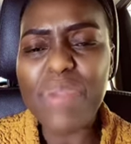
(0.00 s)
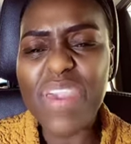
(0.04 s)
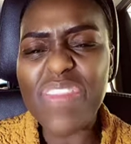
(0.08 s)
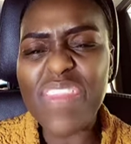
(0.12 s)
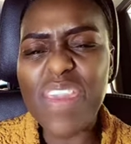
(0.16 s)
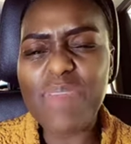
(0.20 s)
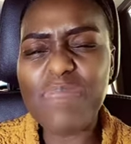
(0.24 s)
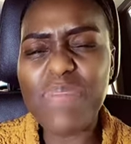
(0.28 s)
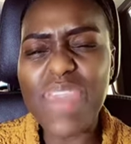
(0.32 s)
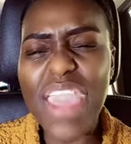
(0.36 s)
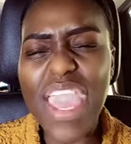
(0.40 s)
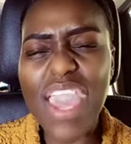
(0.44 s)

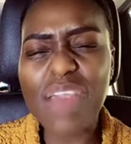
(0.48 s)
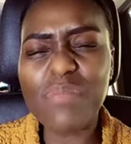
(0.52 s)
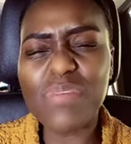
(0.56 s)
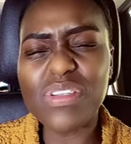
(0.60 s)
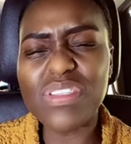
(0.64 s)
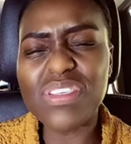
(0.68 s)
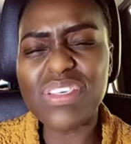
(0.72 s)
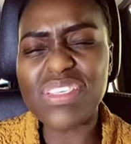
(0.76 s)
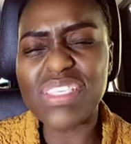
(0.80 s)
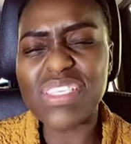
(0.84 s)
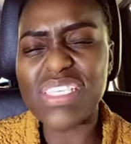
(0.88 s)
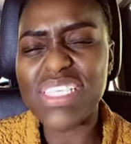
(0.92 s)
May they be
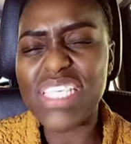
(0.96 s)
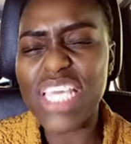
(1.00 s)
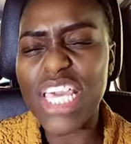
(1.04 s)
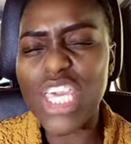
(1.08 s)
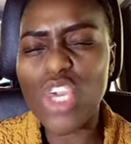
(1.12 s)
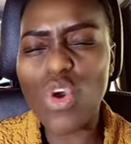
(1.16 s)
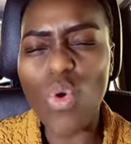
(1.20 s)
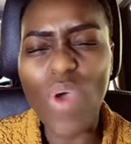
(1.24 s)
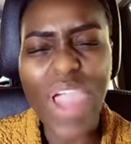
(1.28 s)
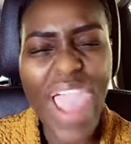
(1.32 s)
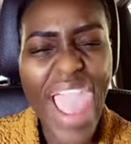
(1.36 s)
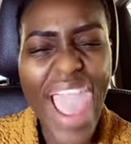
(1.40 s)
able to
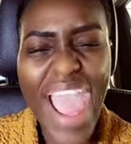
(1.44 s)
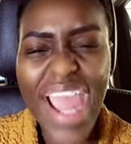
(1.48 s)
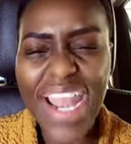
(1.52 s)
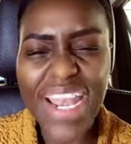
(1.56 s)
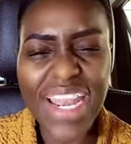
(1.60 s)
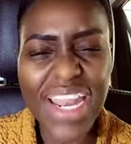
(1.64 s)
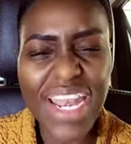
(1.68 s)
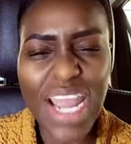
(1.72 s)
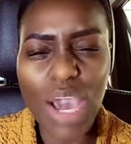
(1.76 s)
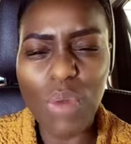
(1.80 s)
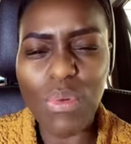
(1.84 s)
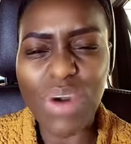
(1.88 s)
see your
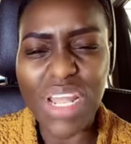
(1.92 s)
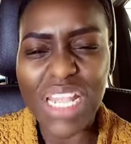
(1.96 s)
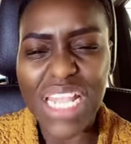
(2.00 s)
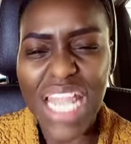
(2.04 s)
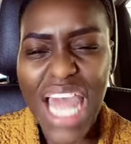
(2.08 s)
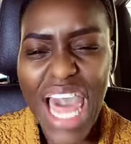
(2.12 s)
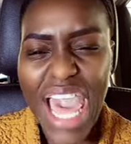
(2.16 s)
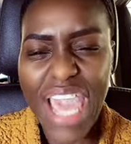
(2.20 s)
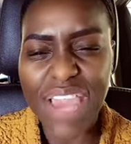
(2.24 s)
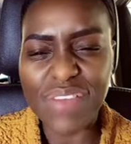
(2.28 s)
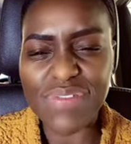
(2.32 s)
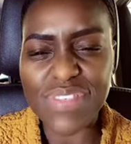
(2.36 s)
hand in our
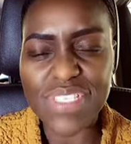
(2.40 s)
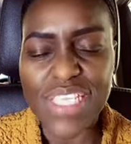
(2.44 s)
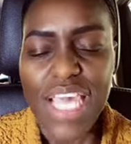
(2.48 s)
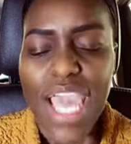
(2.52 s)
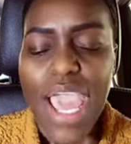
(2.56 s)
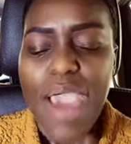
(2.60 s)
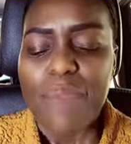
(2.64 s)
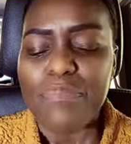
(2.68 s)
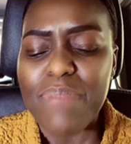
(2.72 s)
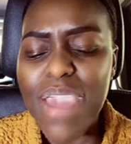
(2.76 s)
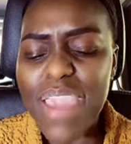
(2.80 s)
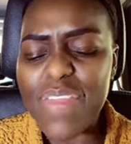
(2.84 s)

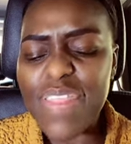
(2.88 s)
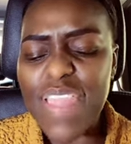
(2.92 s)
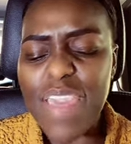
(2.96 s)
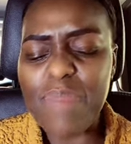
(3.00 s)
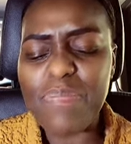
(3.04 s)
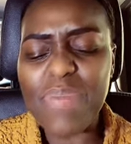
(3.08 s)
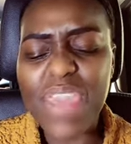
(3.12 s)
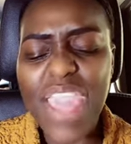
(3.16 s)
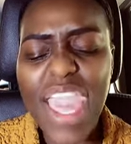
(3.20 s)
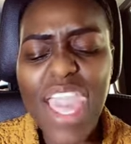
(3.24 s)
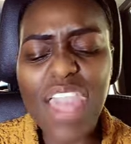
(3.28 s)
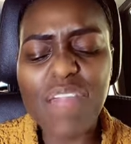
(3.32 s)
lives. May
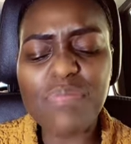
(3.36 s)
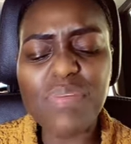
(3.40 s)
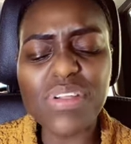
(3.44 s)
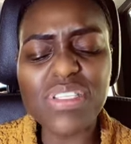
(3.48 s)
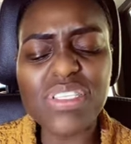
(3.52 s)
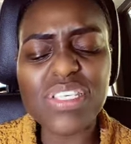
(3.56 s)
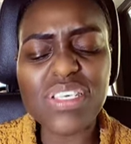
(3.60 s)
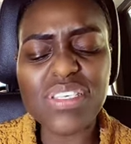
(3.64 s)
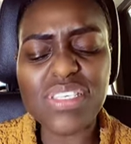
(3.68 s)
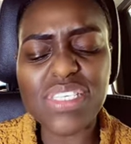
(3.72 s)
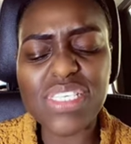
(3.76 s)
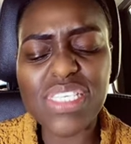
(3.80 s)
they be
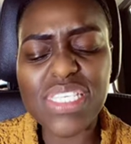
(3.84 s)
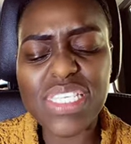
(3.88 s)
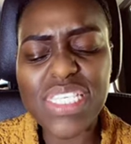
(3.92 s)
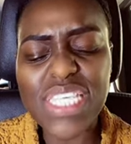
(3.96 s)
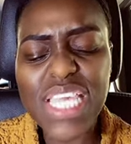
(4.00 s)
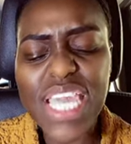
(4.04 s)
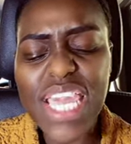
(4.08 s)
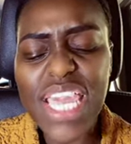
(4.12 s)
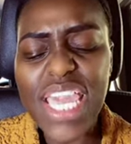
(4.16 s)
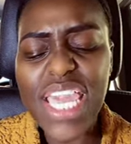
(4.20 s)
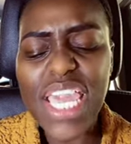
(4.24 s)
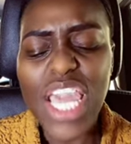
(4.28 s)
able to
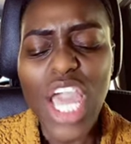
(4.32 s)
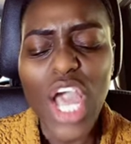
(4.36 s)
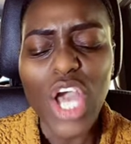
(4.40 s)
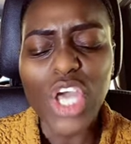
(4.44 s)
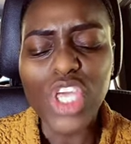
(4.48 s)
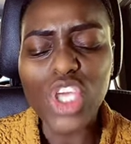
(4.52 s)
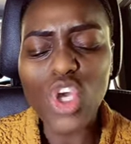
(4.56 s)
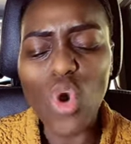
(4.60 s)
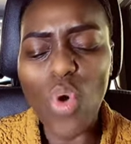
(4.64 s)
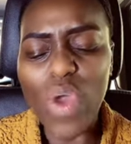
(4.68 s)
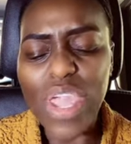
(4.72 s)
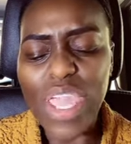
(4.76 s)
see
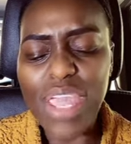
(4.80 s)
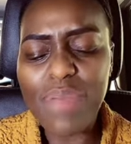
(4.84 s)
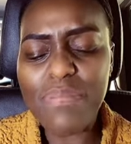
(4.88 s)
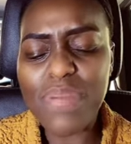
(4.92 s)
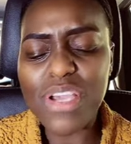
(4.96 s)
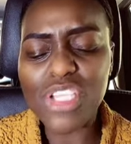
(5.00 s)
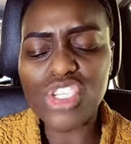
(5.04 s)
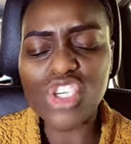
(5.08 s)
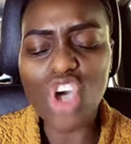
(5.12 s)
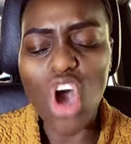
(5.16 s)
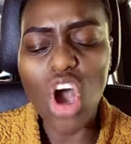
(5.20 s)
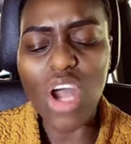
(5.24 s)
your
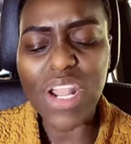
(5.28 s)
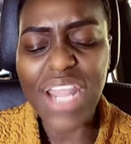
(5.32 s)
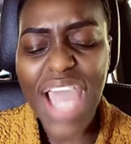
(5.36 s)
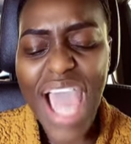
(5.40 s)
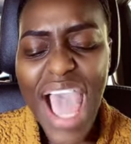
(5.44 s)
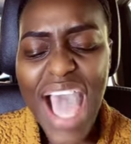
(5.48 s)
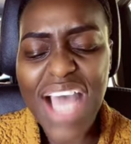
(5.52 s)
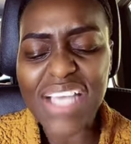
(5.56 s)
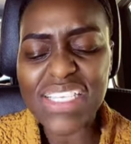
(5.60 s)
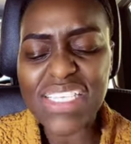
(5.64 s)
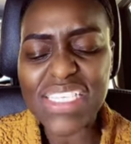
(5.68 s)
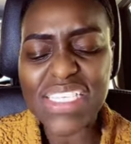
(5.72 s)
image
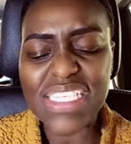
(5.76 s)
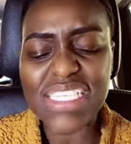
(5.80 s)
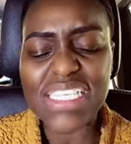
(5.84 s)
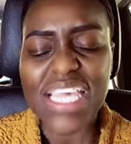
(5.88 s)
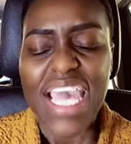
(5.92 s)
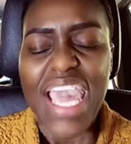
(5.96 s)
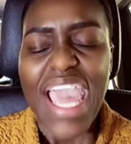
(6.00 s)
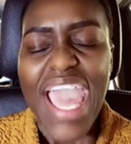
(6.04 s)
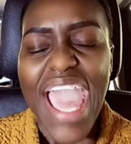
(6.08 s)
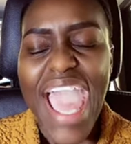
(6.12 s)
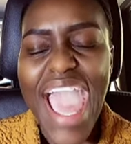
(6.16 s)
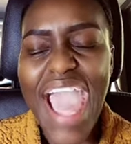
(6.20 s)
on
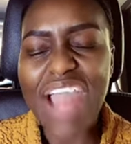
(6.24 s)
us.